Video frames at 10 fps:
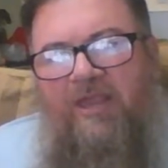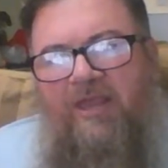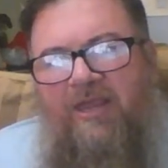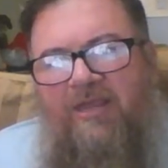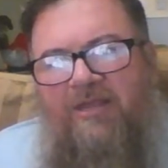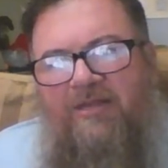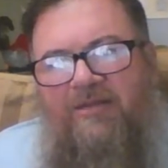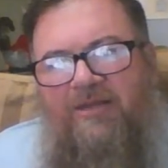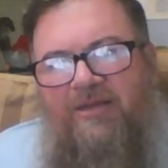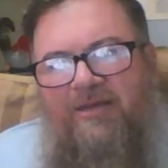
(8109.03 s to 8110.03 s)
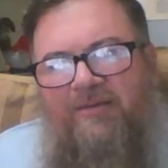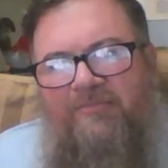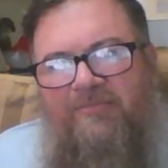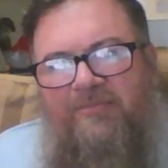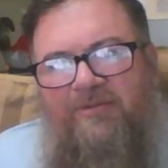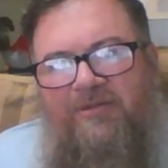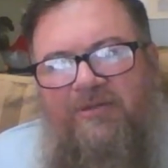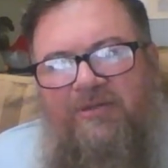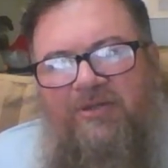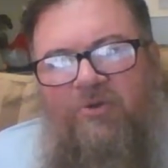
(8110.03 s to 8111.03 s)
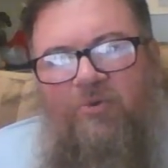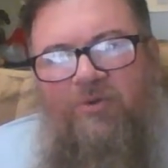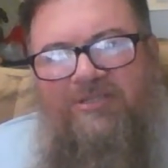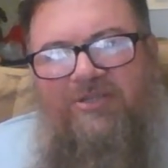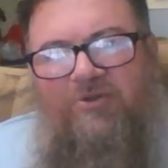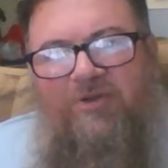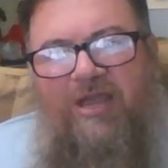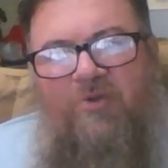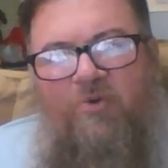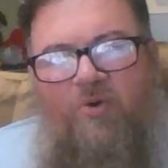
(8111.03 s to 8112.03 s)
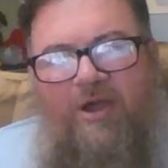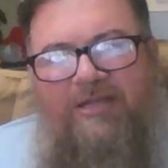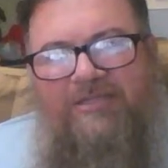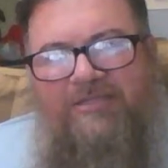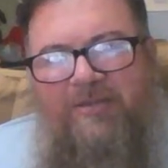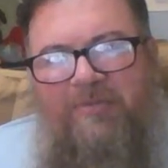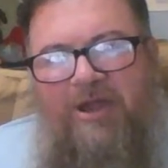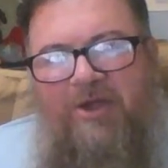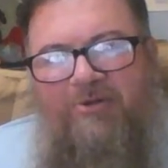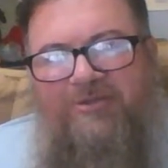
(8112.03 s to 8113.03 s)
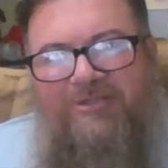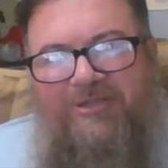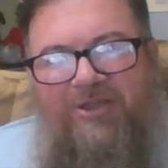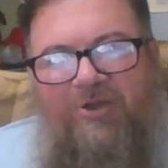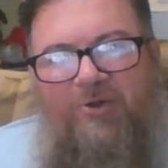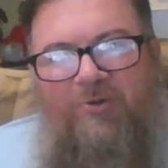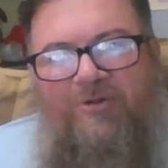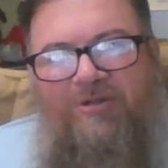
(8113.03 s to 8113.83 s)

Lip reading: And We still got quite some hours to go.